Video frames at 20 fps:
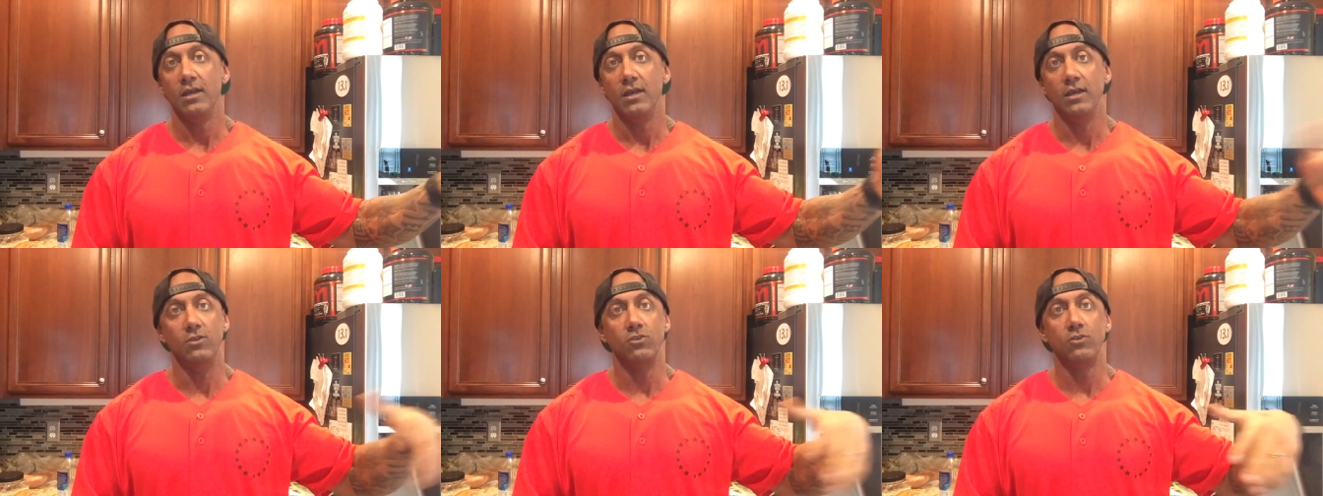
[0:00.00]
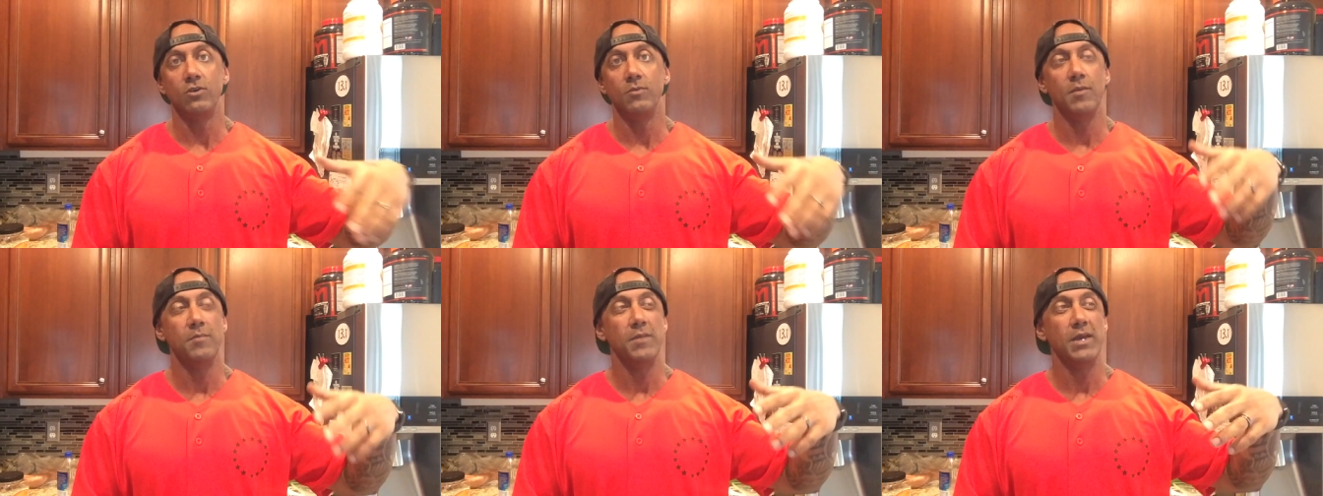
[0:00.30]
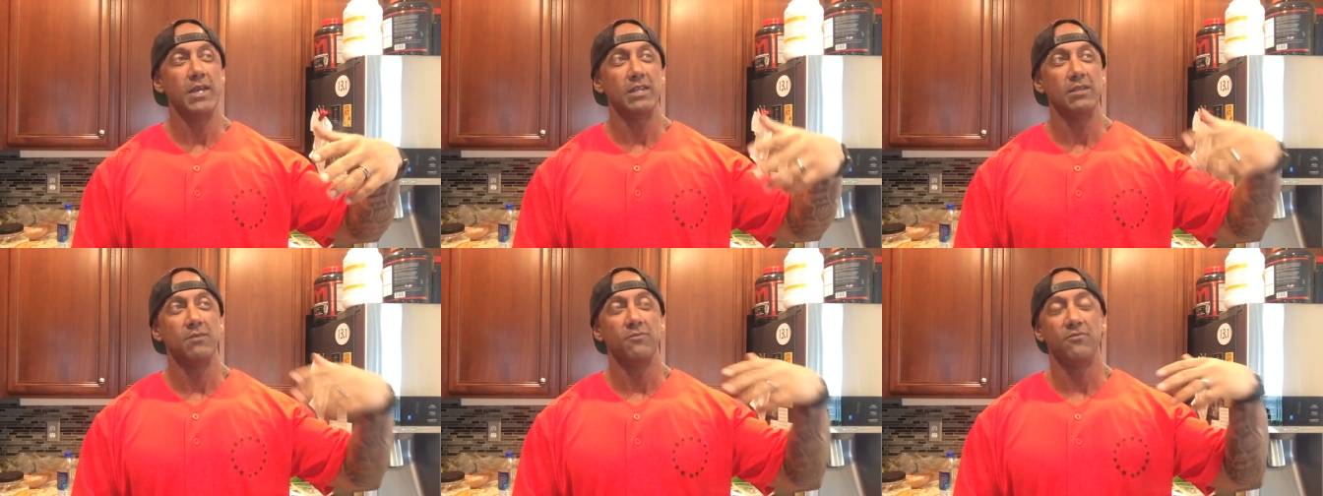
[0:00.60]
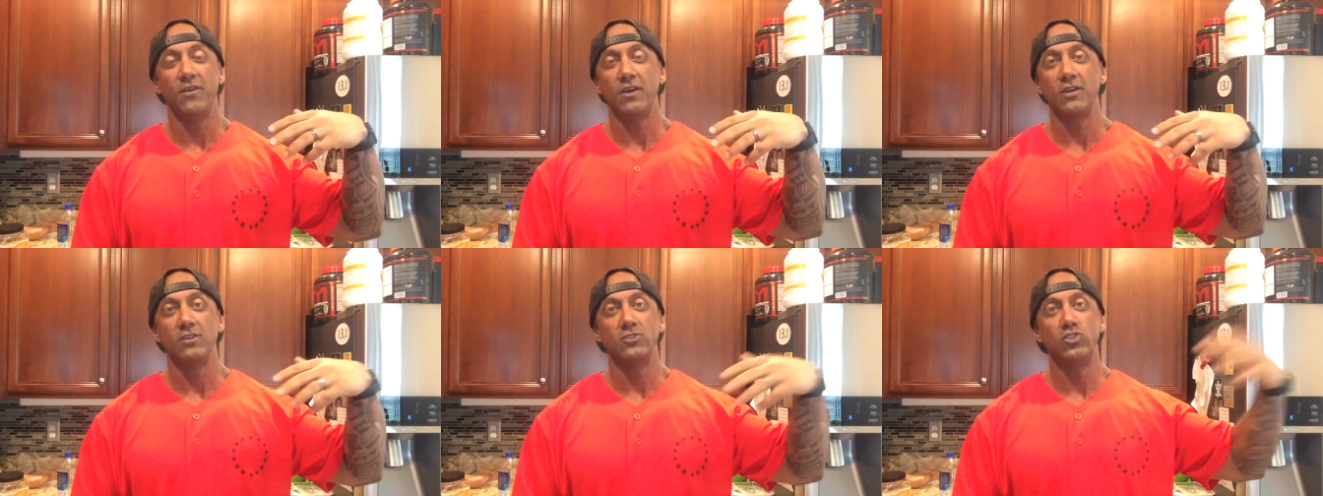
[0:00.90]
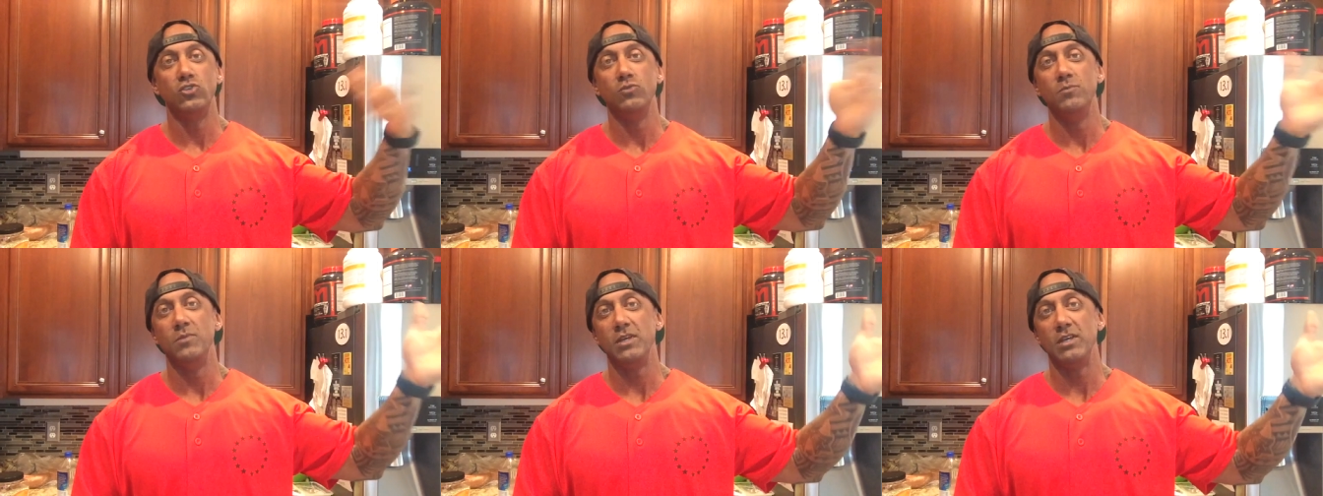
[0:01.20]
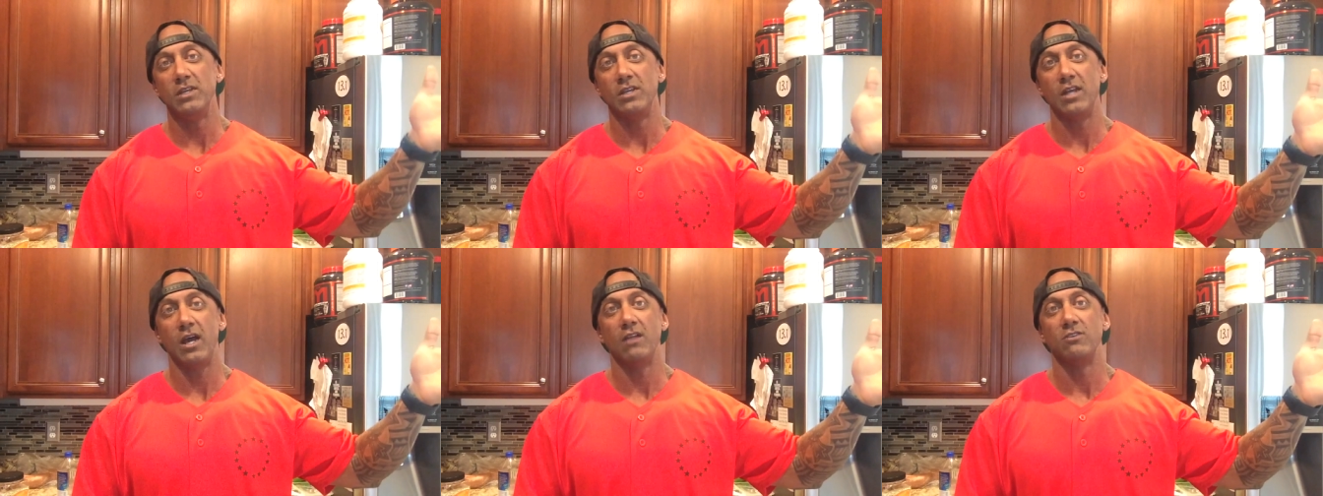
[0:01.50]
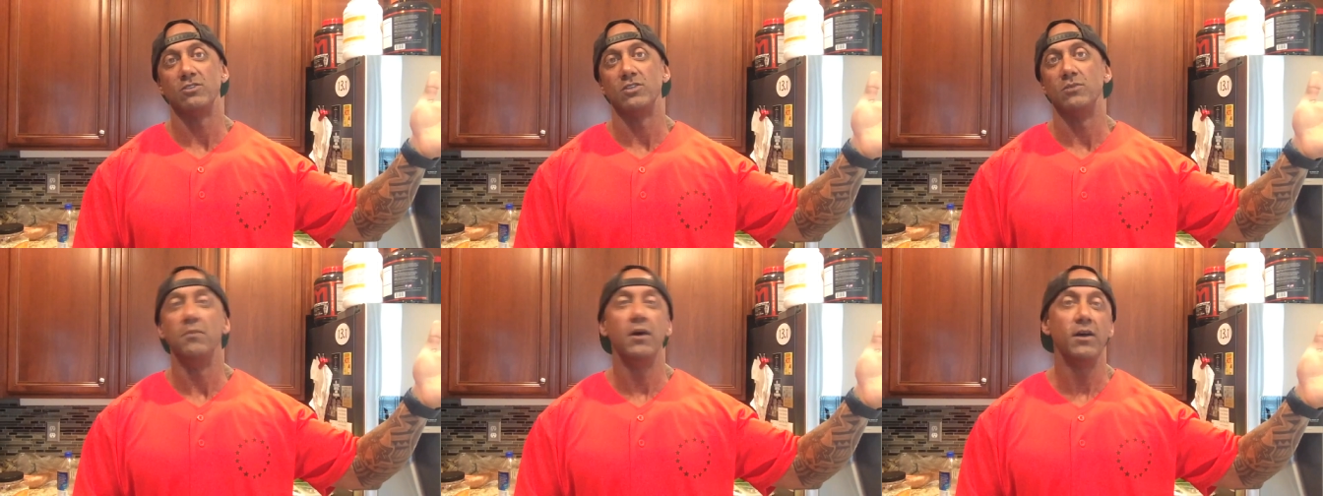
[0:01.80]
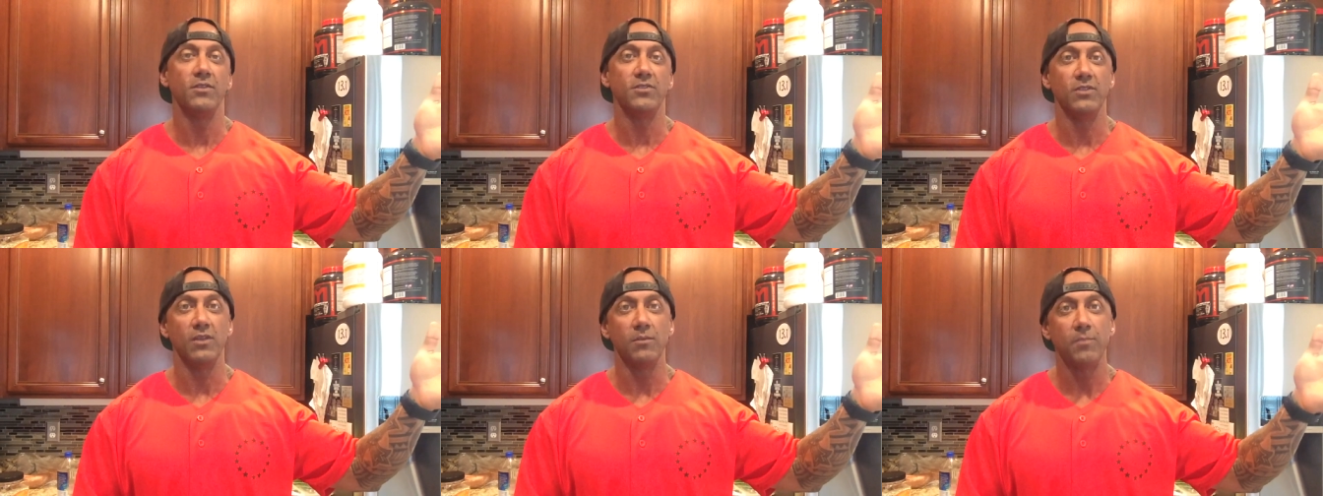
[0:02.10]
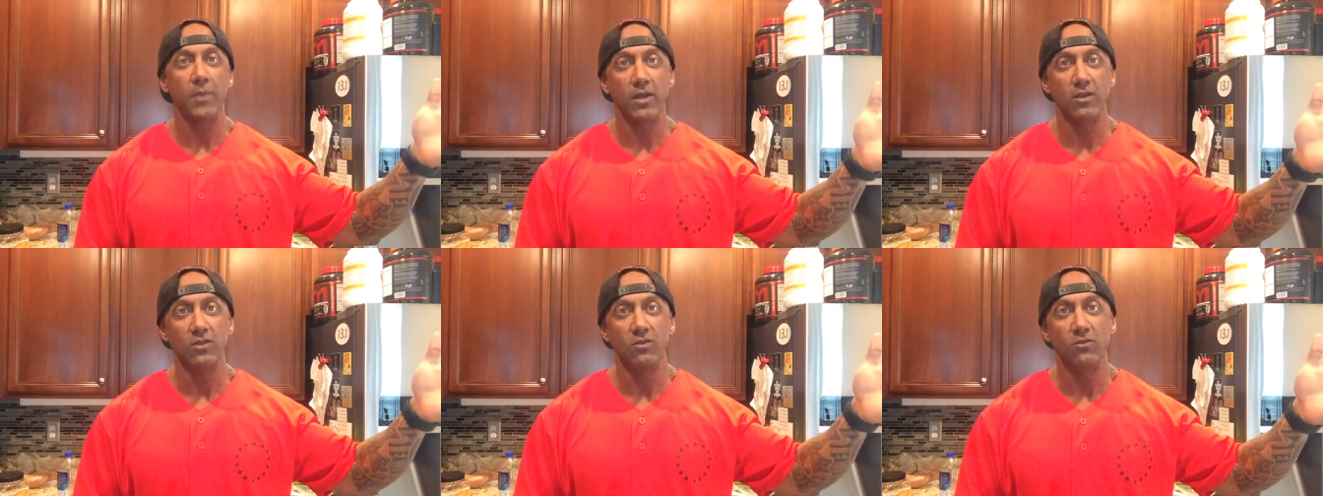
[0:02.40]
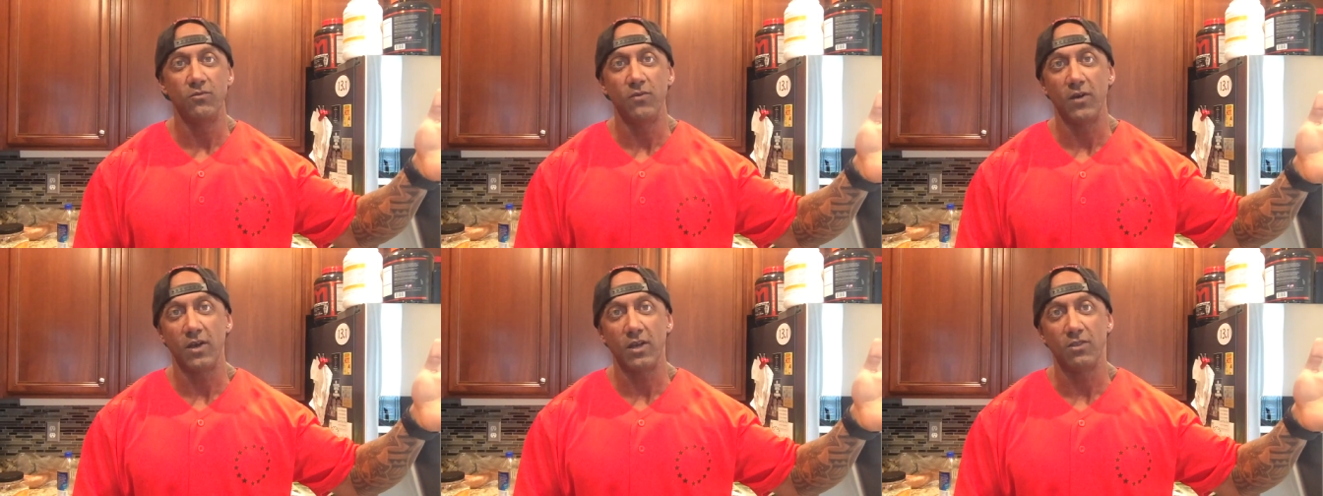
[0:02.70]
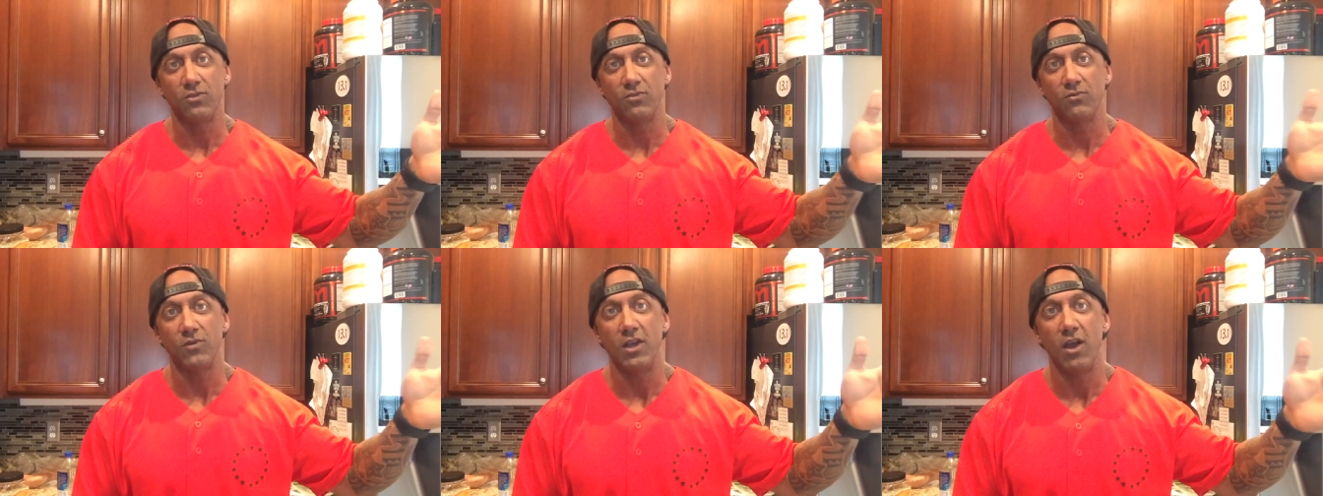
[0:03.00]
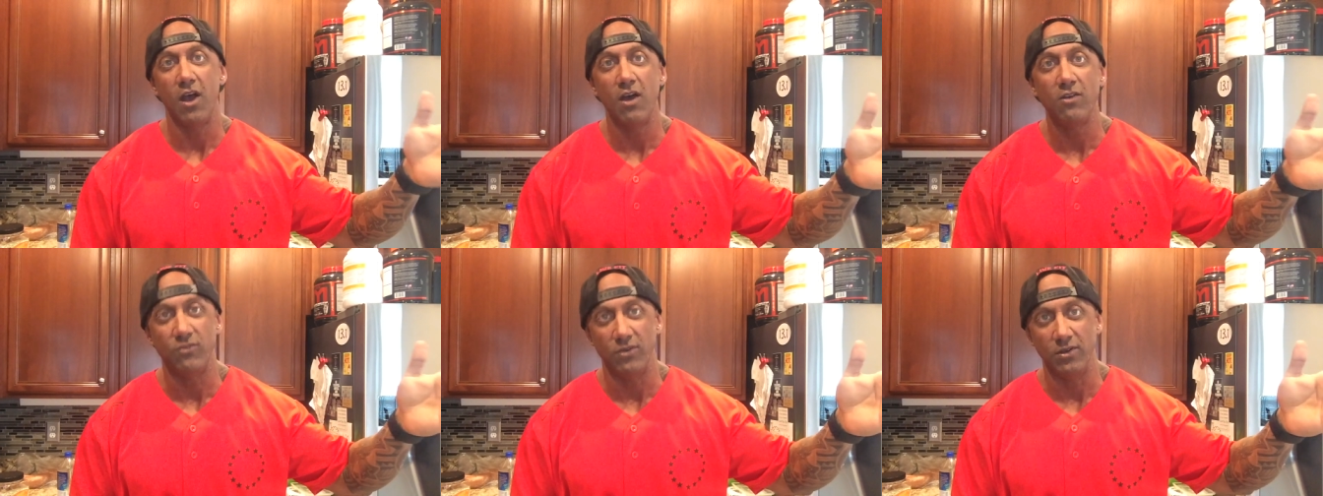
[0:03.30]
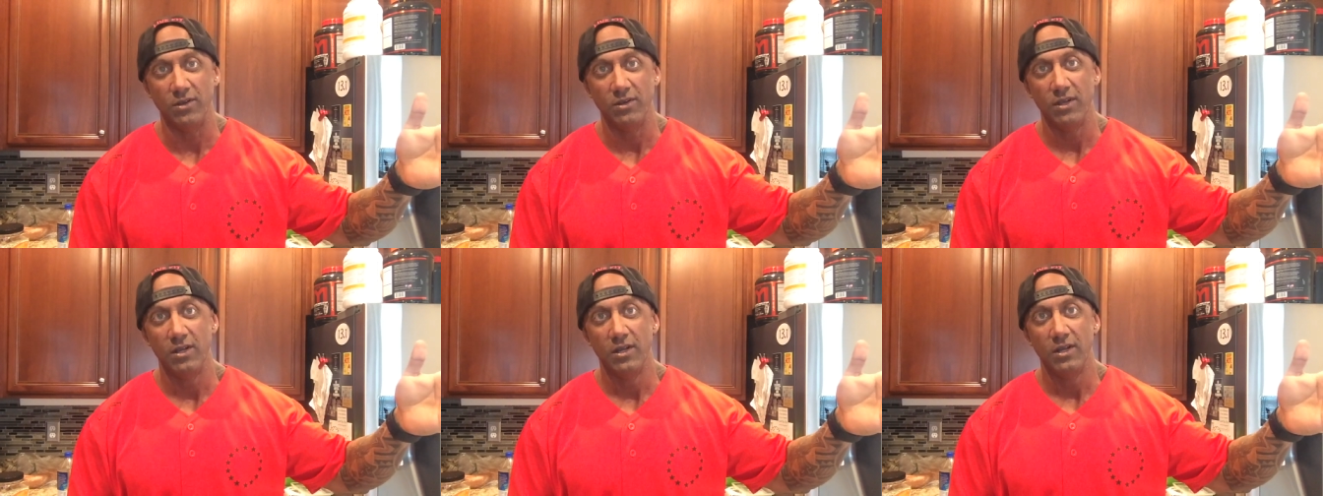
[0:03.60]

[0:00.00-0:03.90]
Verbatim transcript: and you could be making them fucking two million dollars a month, and they're paying you fucking three hundred.